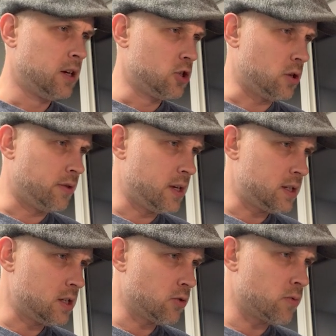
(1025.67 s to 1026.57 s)
So
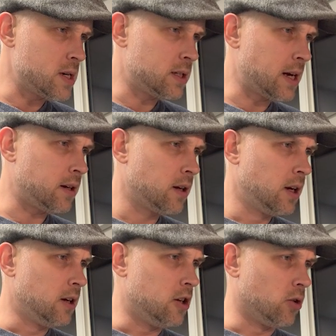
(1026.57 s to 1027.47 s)
this is a reset.
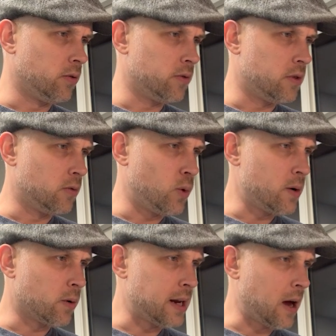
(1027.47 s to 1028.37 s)
You know,
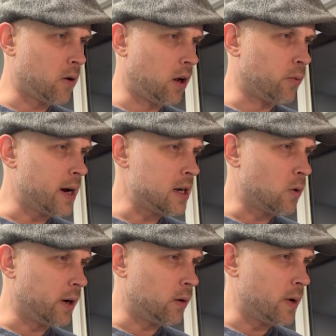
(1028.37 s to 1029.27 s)
we were down already
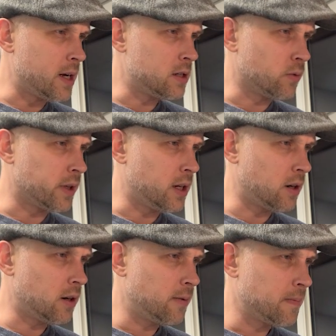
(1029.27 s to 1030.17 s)
quite a ways over
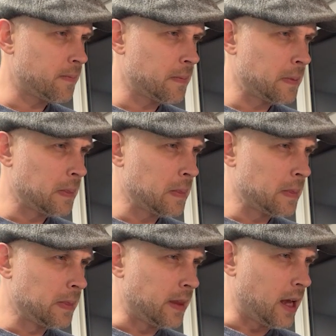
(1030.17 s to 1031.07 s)
here,
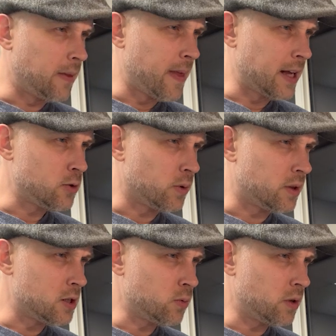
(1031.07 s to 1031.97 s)
and that's what
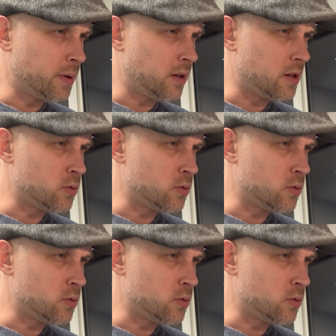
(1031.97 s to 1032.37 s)
this would have been.